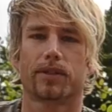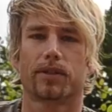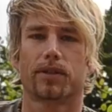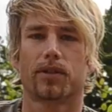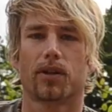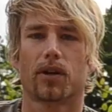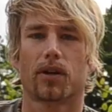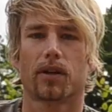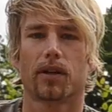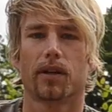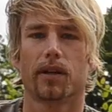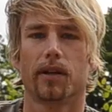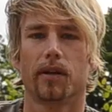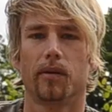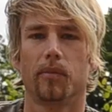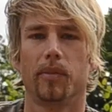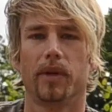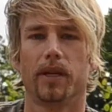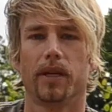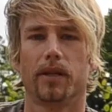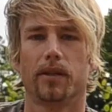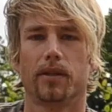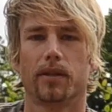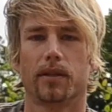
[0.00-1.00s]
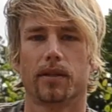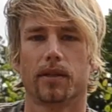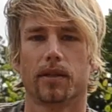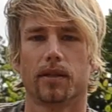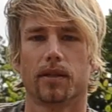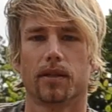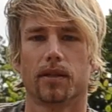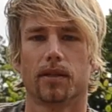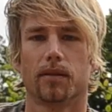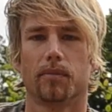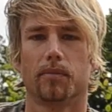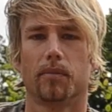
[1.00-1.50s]
to talk a little bit
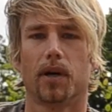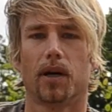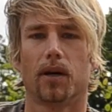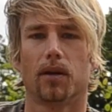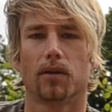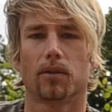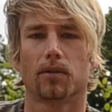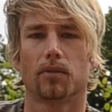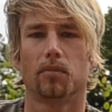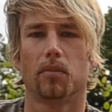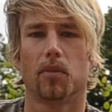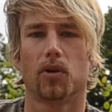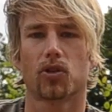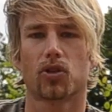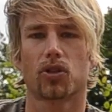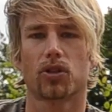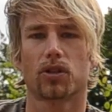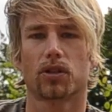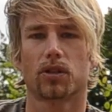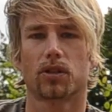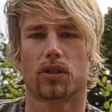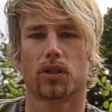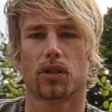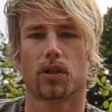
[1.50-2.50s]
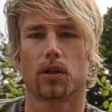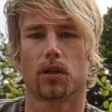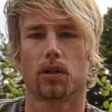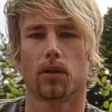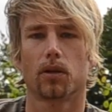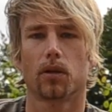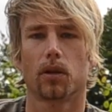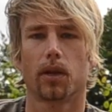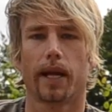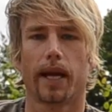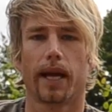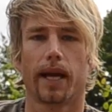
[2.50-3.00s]
about motion
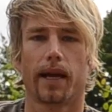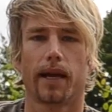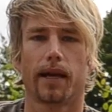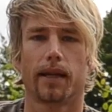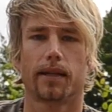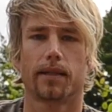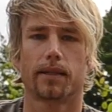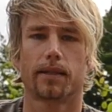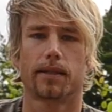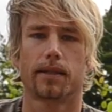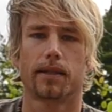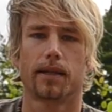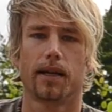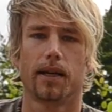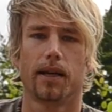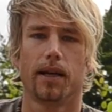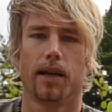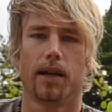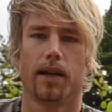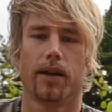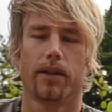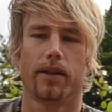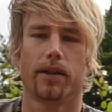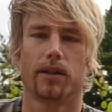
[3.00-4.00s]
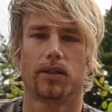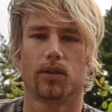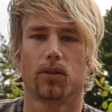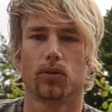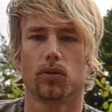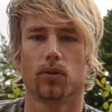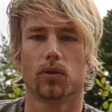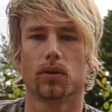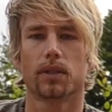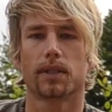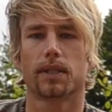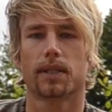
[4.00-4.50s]
control and the
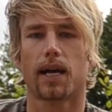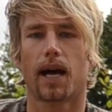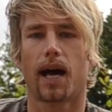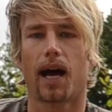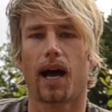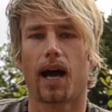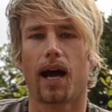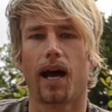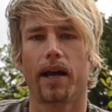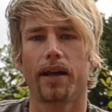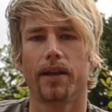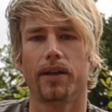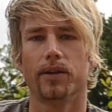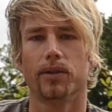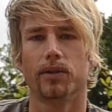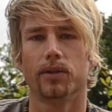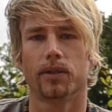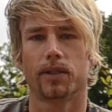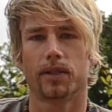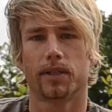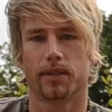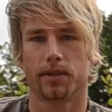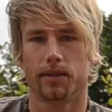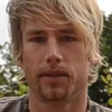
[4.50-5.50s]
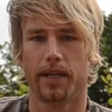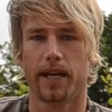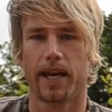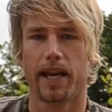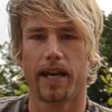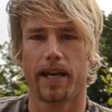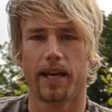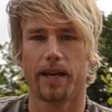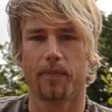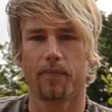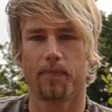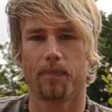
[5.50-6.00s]
tools I use
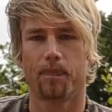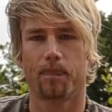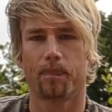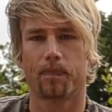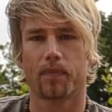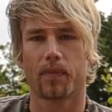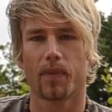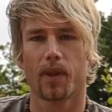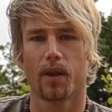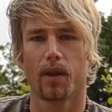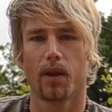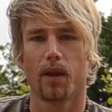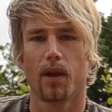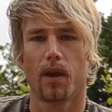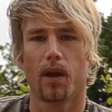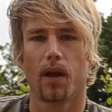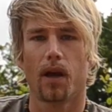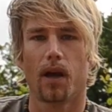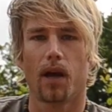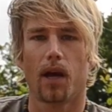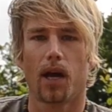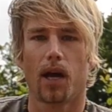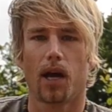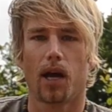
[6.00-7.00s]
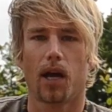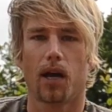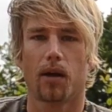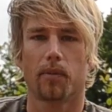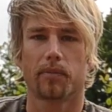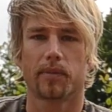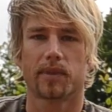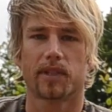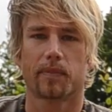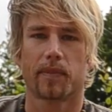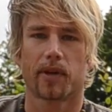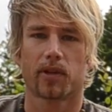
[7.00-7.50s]
today.
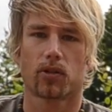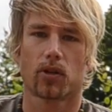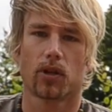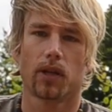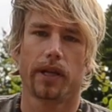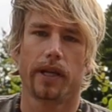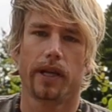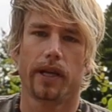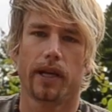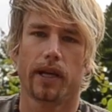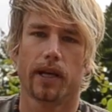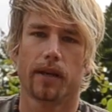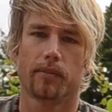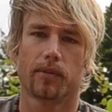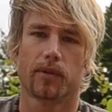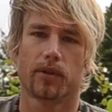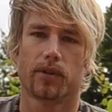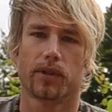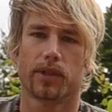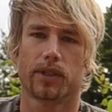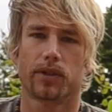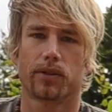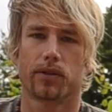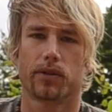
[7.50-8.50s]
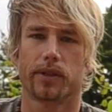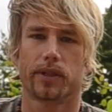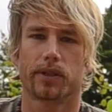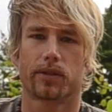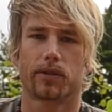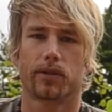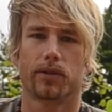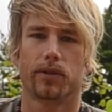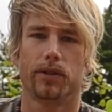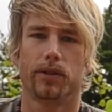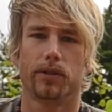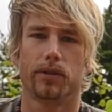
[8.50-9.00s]
Especially I'm going to
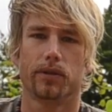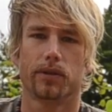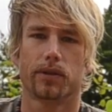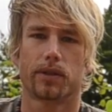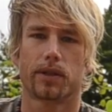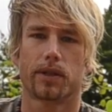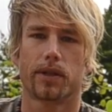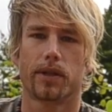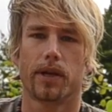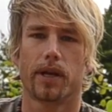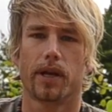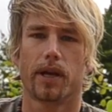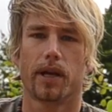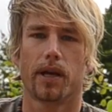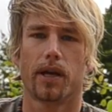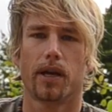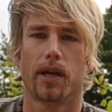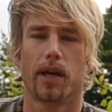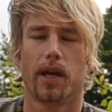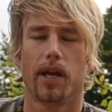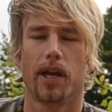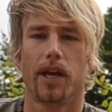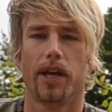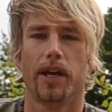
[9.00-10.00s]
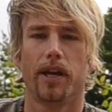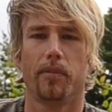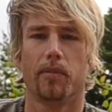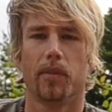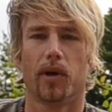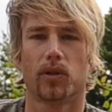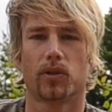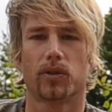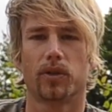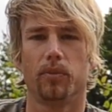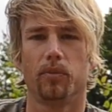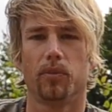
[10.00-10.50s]
introduce the
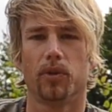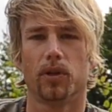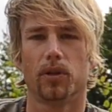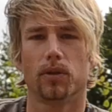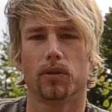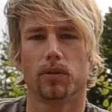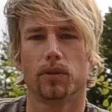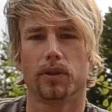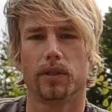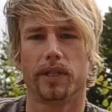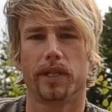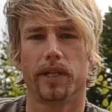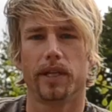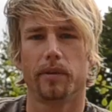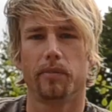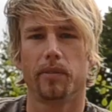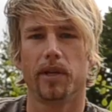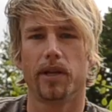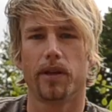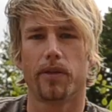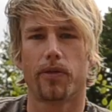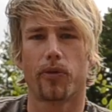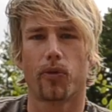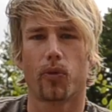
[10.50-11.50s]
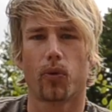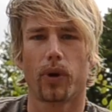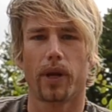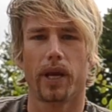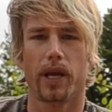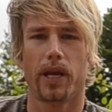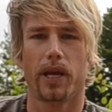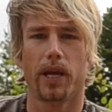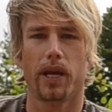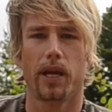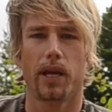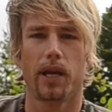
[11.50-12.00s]
EMotimo
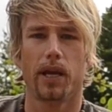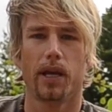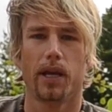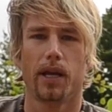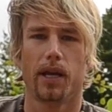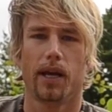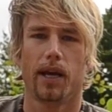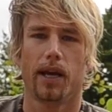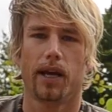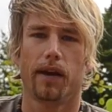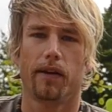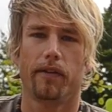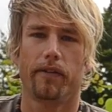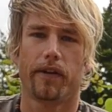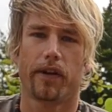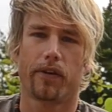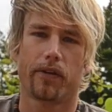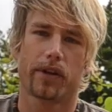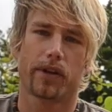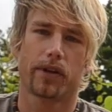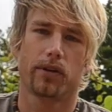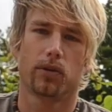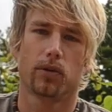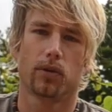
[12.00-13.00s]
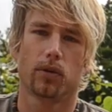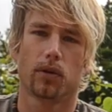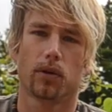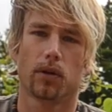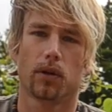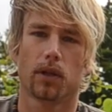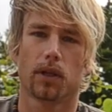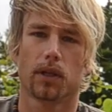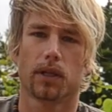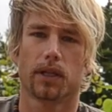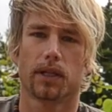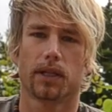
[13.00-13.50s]
TB3, a very
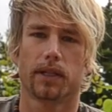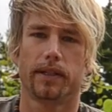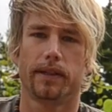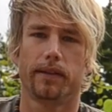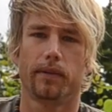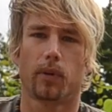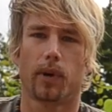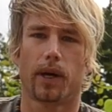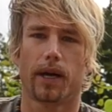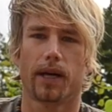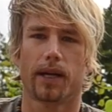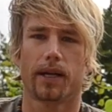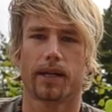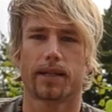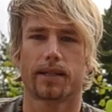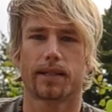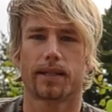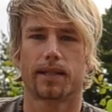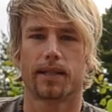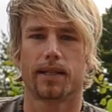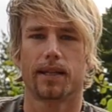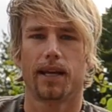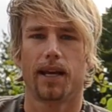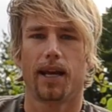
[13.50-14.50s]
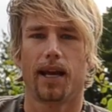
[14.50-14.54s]
cool device